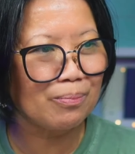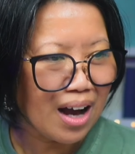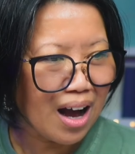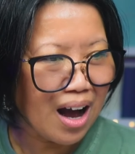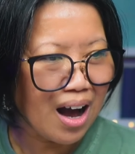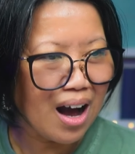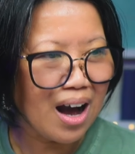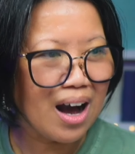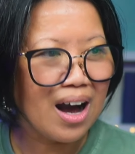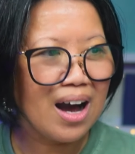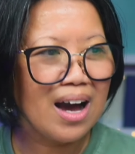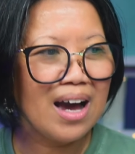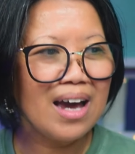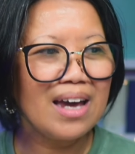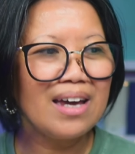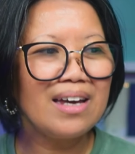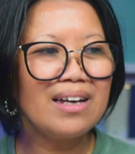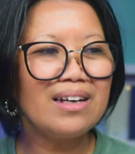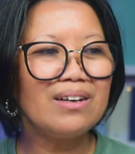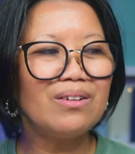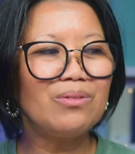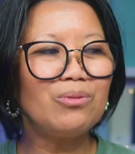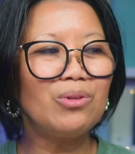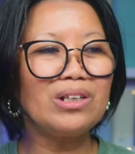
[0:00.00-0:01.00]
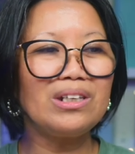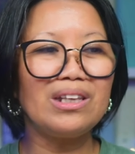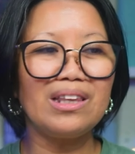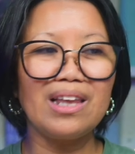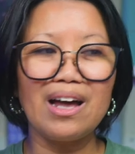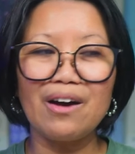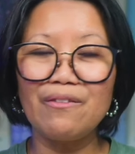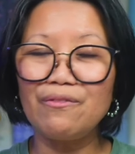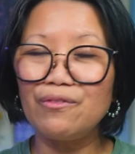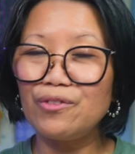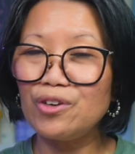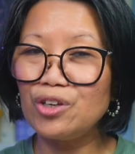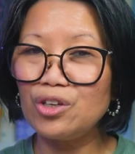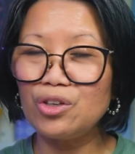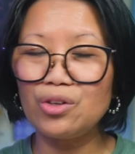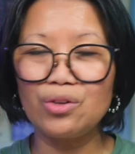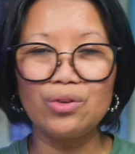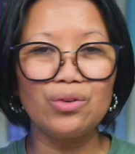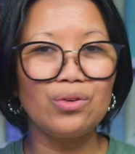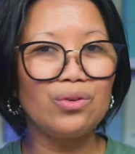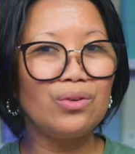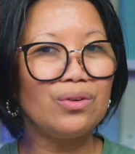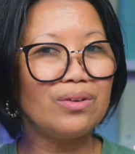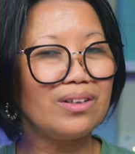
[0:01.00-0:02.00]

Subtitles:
I would love for you,